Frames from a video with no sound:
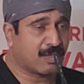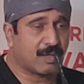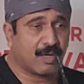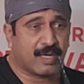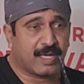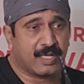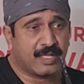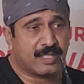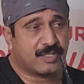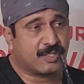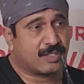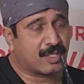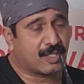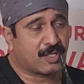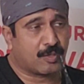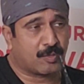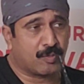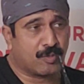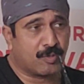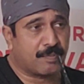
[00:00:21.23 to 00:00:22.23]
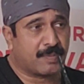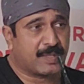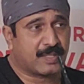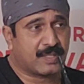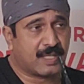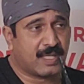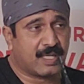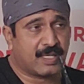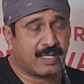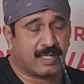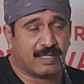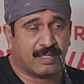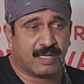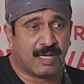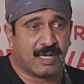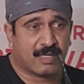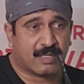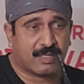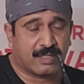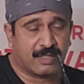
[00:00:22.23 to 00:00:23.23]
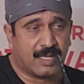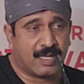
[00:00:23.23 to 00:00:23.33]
cardiologist, Dr. Guru Prasad and Dr.